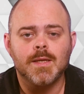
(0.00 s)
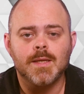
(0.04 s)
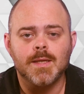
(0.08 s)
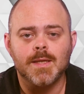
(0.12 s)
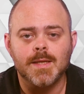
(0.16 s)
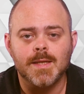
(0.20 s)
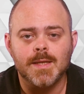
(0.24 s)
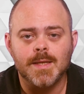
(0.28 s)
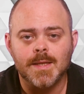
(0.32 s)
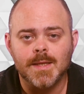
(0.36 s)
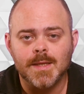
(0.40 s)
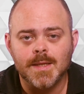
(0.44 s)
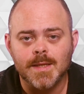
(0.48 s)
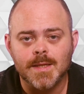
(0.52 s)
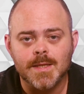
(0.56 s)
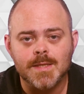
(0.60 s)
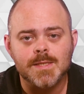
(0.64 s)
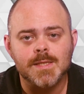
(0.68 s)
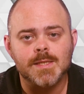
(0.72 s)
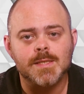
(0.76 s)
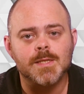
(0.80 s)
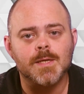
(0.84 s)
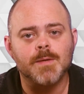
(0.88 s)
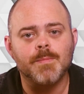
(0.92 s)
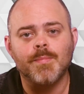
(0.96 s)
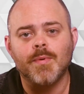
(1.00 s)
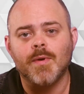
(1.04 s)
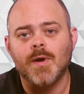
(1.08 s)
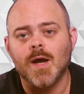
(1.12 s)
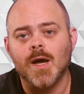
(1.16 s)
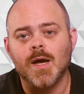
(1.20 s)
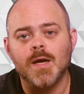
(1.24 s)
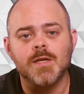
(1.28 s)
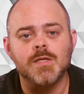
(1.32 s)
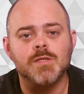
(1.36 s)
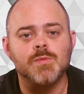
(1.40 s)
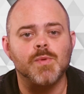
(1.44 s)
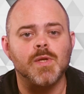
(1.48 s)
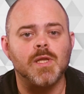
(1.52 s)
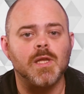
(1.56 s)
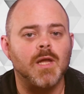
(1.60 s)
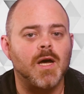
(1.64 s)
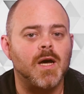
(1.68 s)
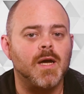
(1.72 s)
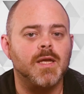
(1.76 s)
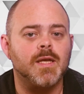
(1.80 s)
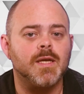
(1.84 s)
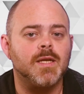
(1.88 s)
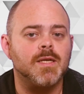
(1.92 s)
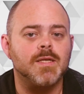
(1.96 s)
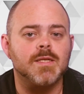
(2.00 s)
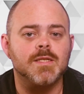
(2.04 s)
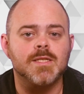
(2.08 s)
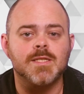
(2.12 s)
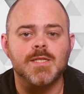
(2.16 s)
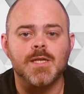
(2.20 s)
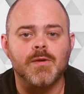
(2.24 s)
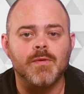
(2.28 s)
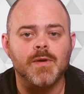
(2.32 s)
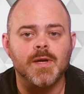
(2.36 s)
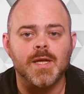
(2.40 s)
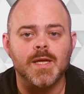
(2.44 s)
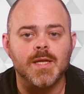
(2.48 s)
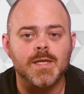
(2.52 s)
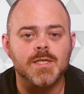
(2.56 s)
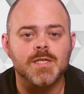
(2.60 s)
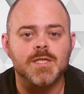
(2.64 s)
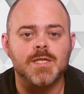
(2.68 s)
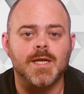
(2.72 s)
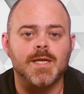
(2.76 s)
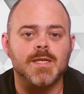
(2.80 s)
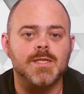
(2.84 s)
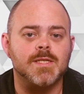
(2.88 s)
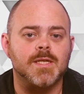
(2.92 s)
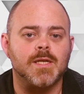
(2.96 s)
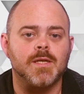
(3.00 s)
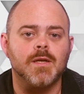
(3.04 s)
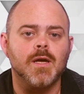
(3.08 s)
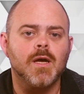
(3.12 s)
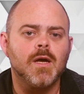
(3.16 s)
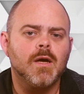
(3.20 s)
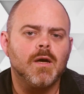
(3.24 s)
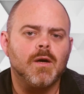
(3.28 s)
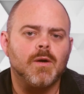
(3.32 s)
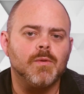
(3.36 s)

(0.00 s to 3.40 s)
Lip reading: It isn't a prize we lock in a secret hidden chest and